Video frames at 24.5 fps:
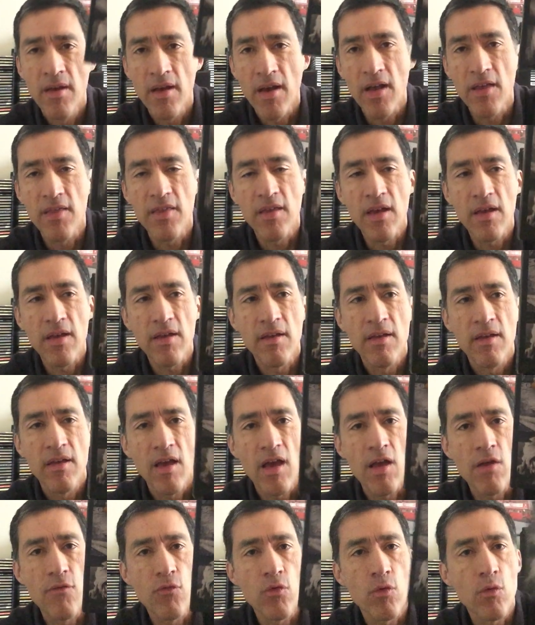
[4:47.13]

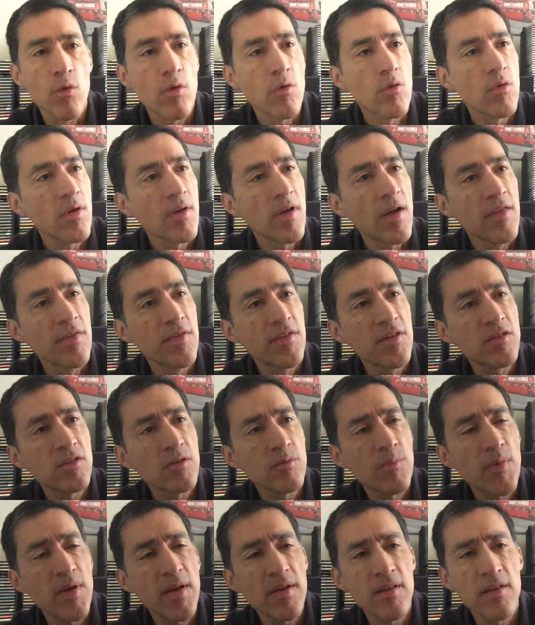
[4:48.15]
And this
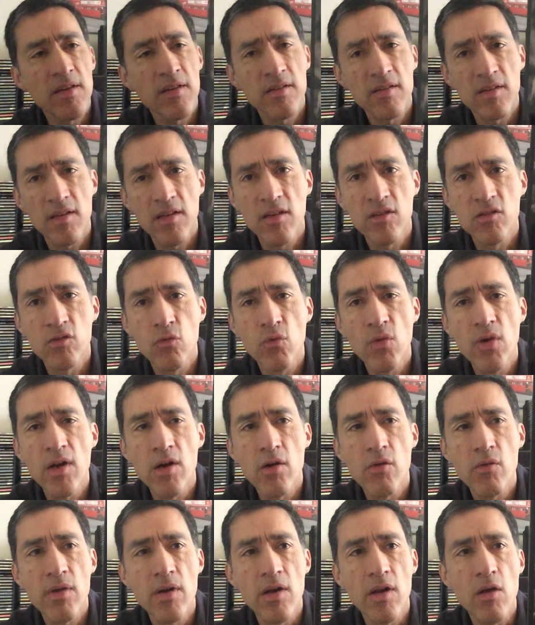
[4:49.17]
band is really,
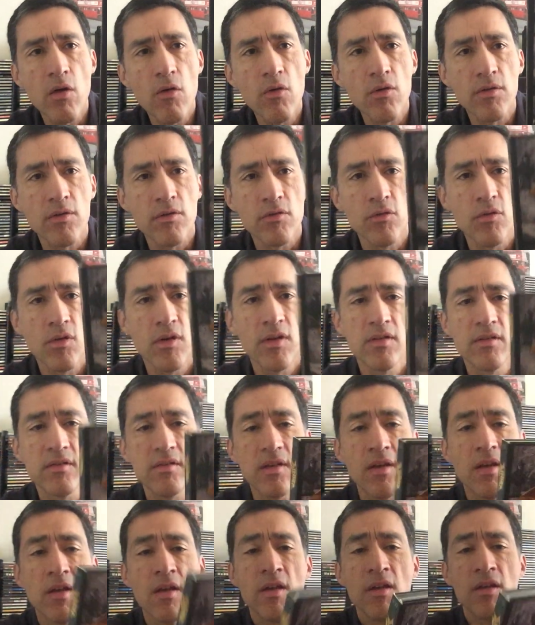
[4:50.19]
really old. You can see